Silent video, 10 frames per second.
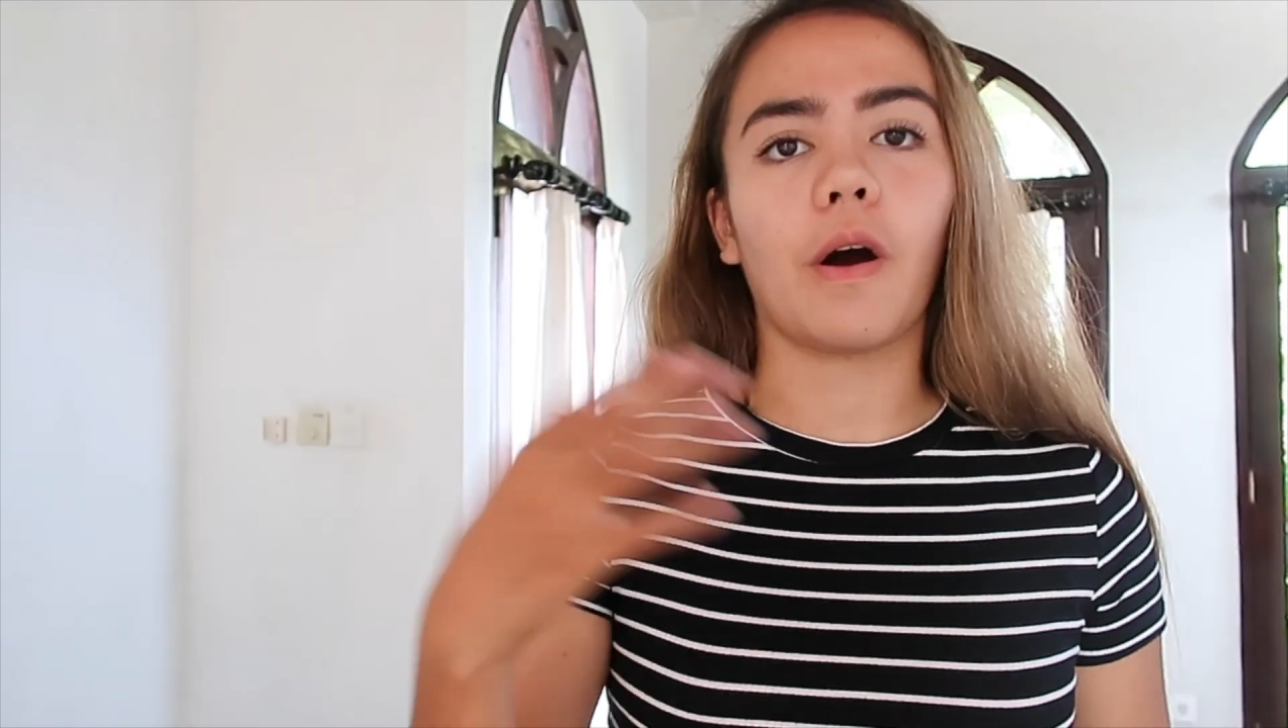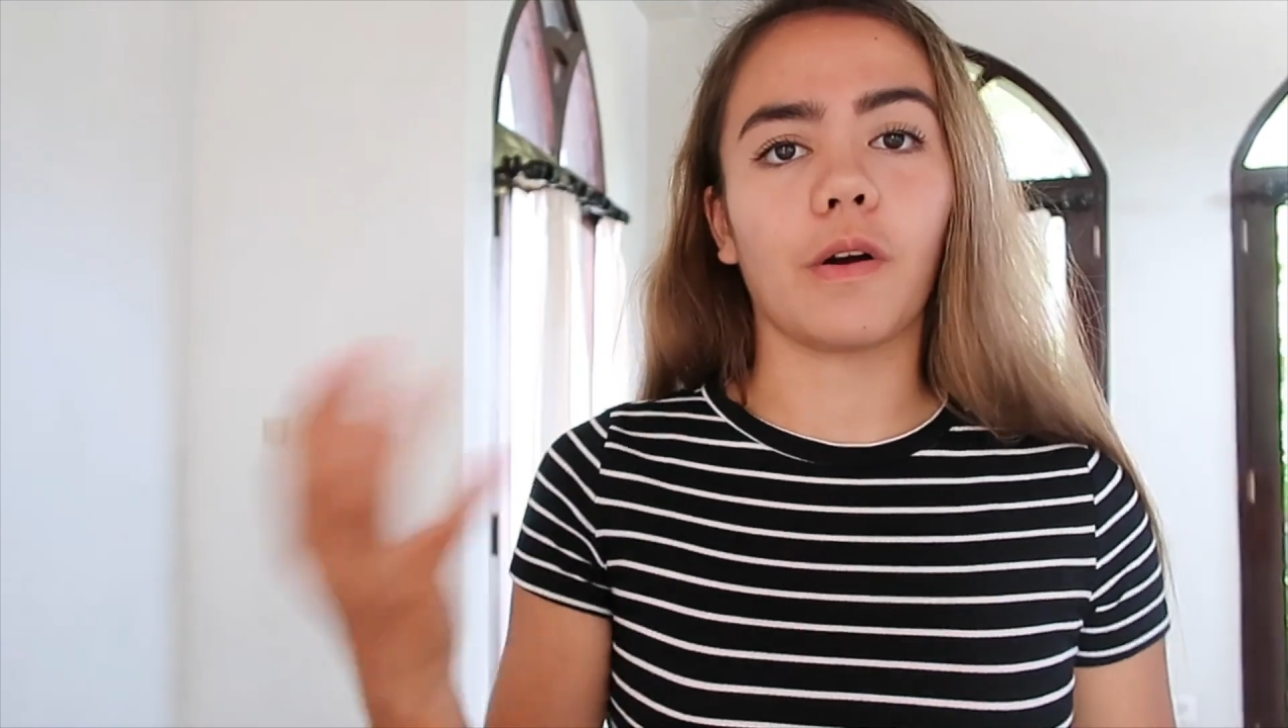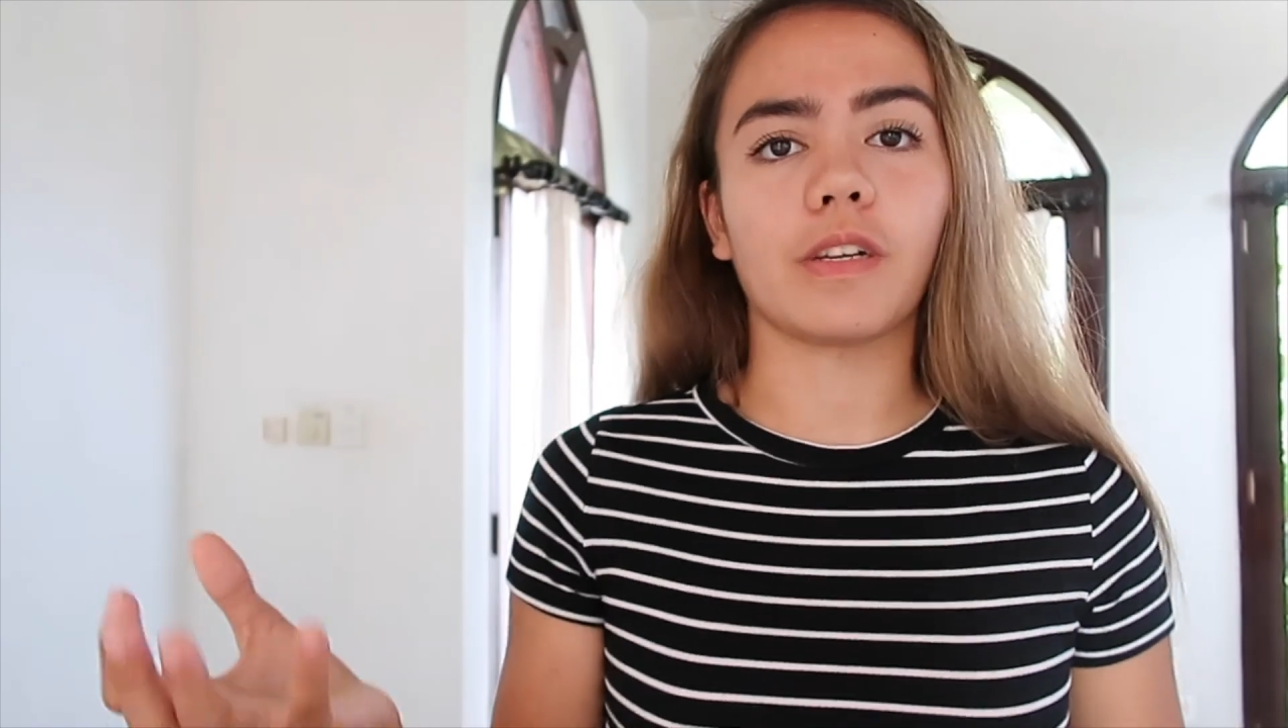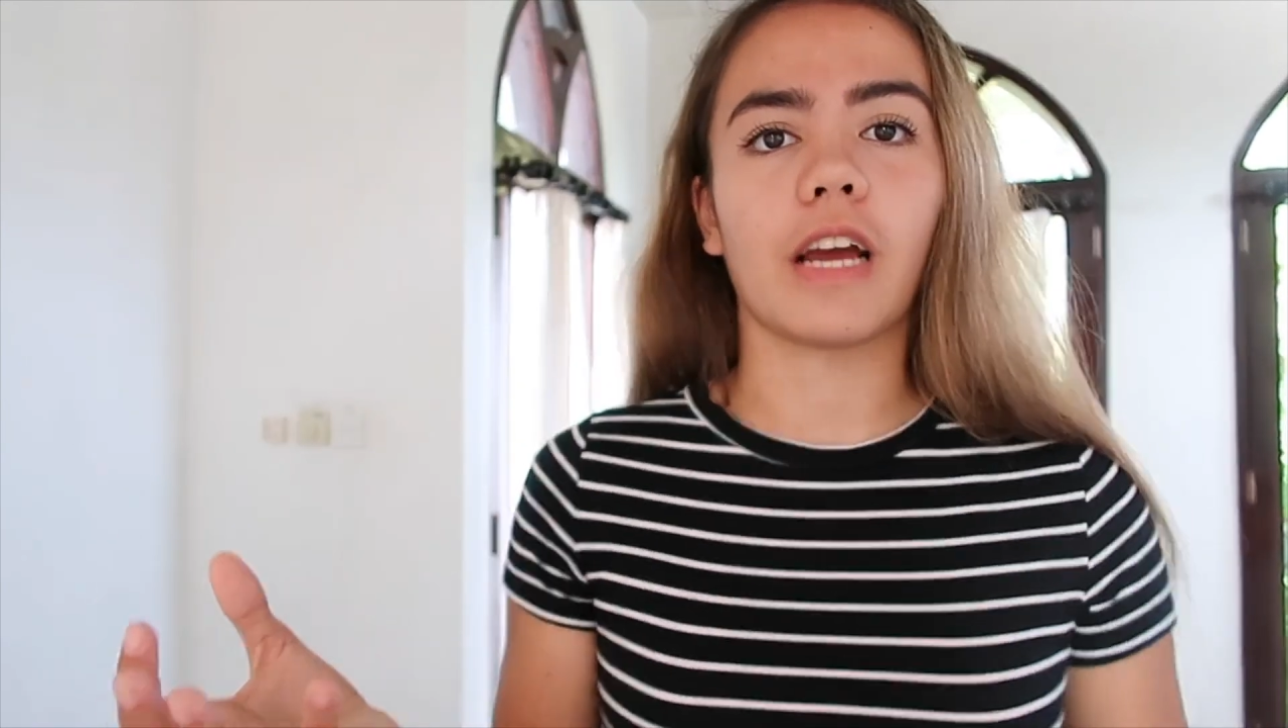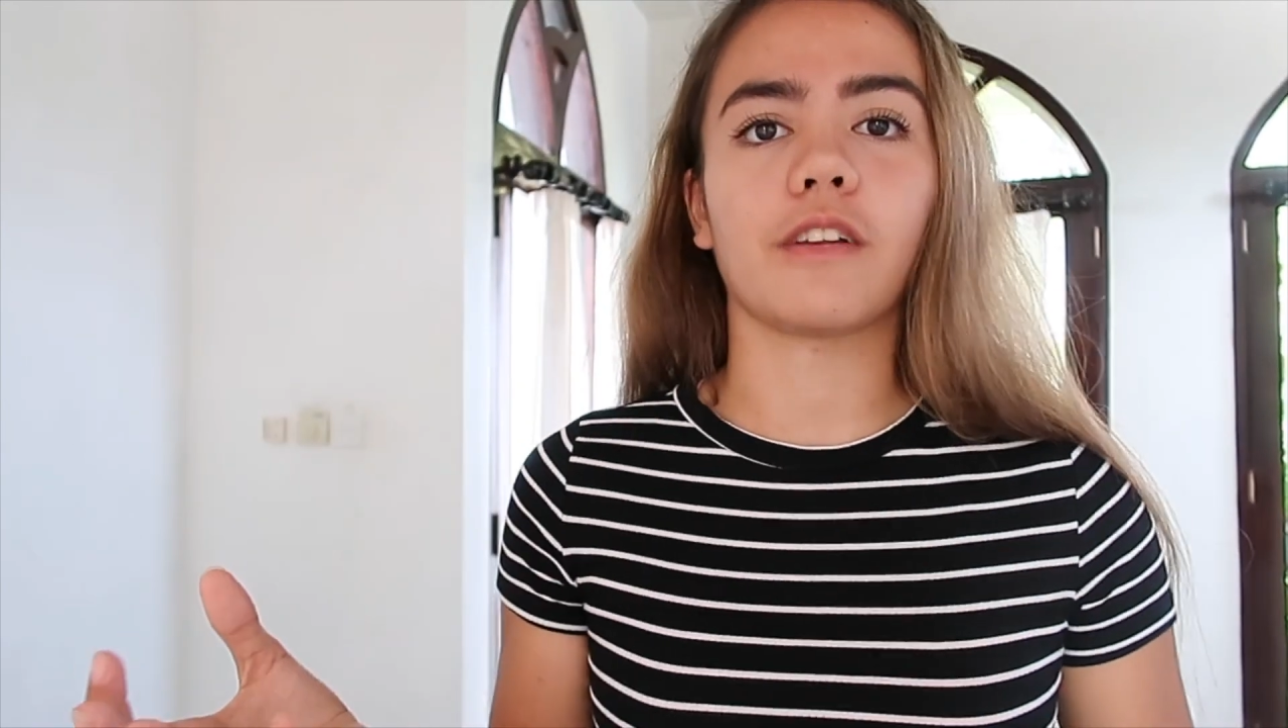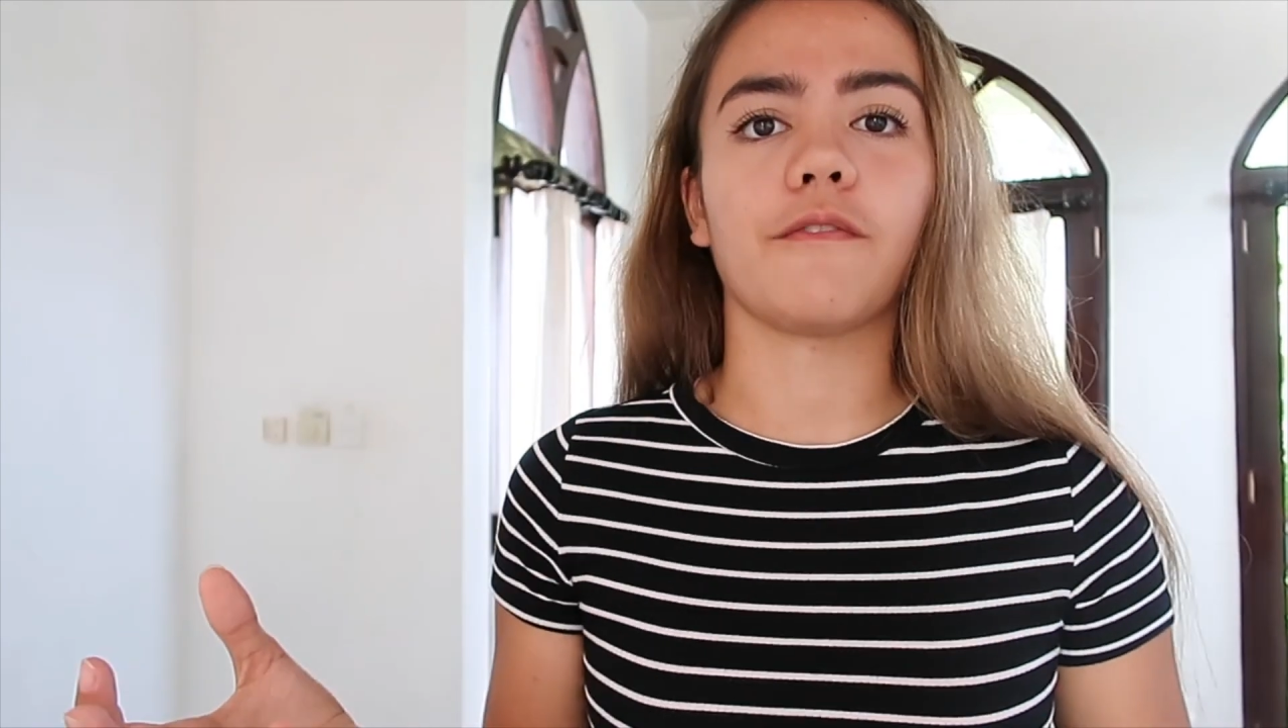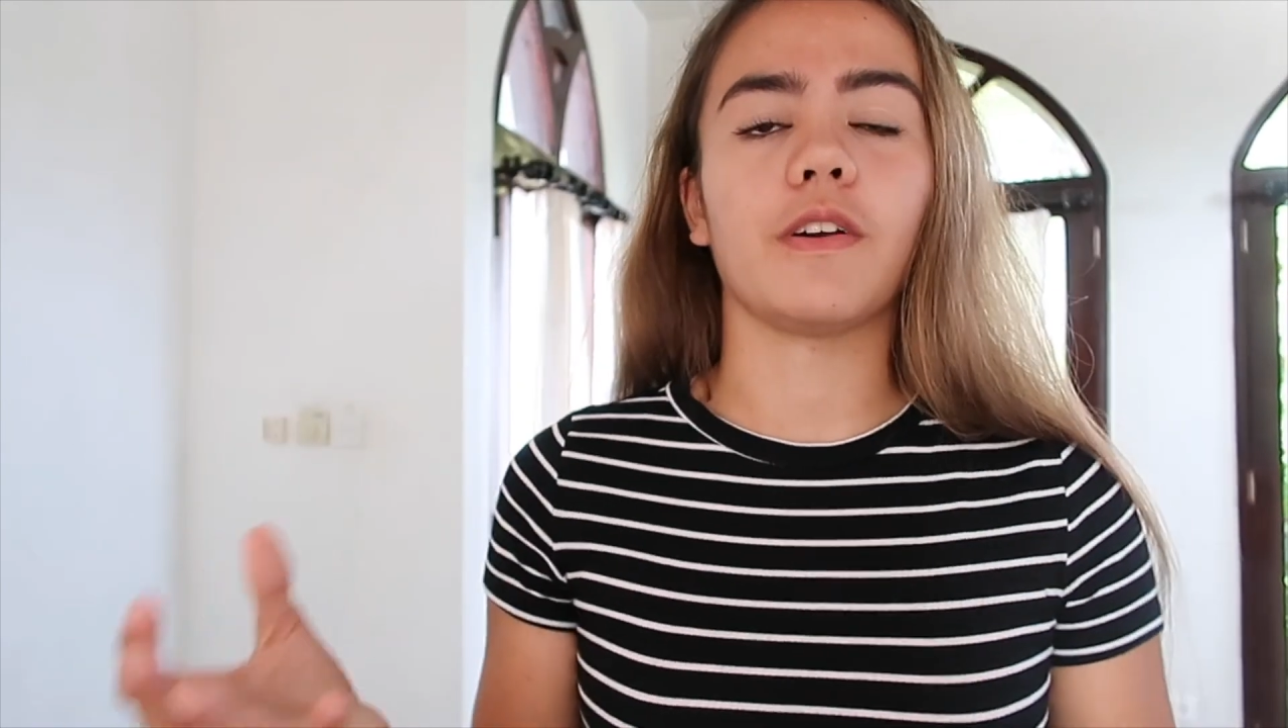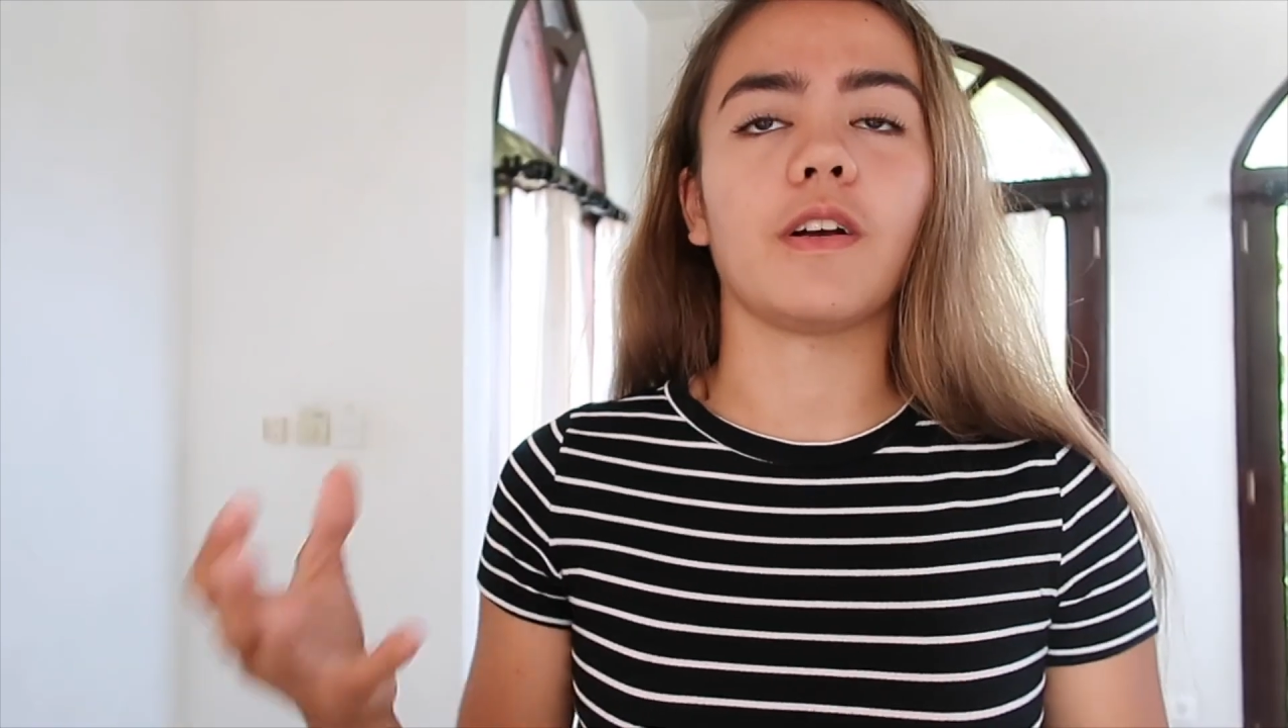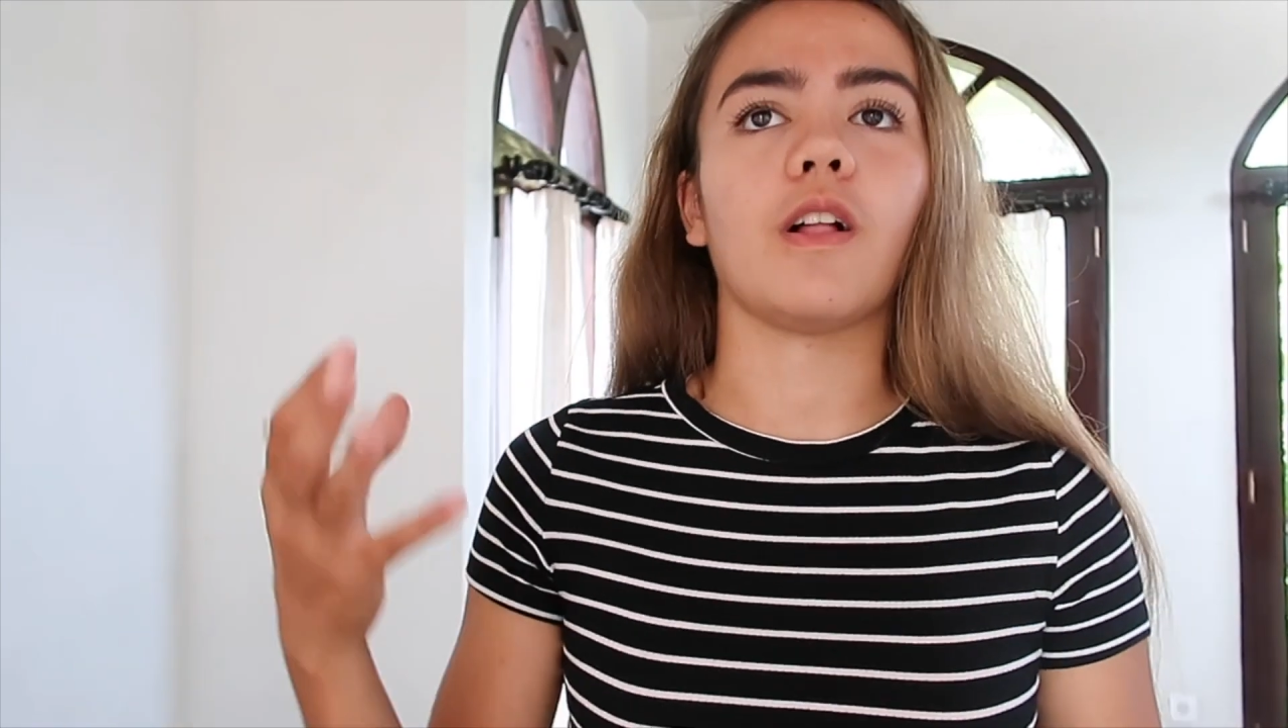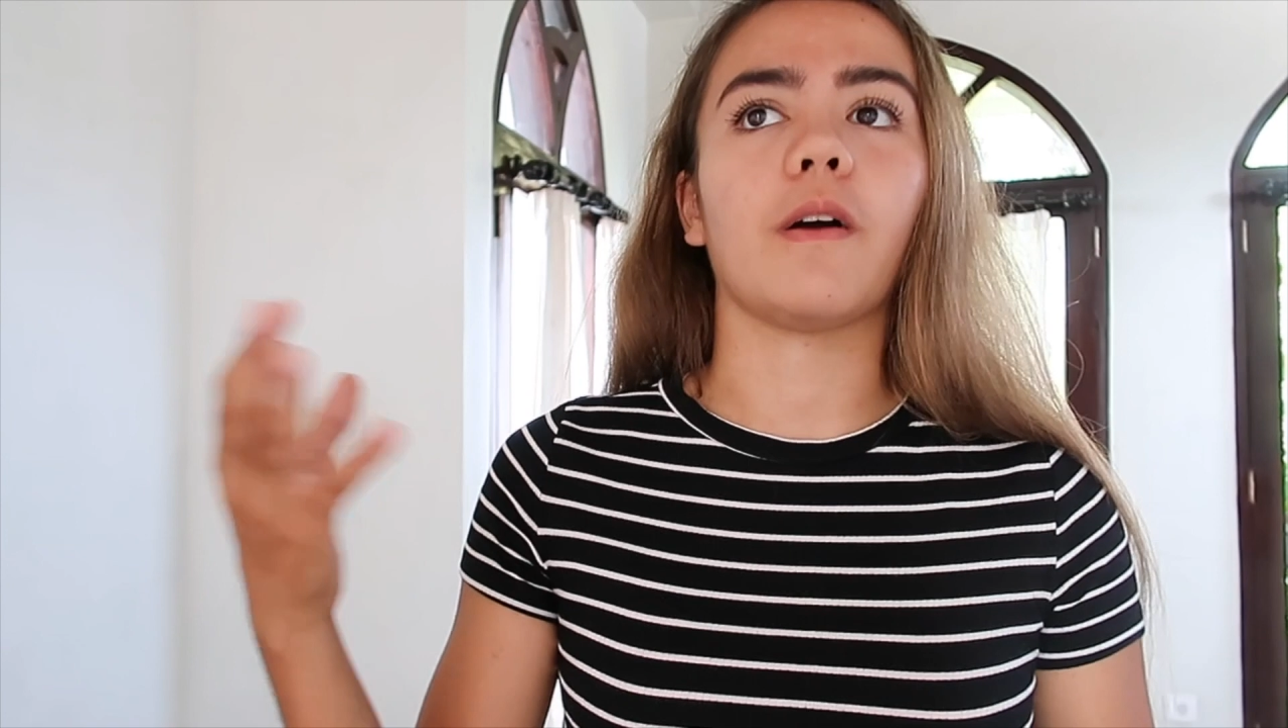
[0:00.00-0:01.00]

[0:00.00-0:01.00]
aren't active recall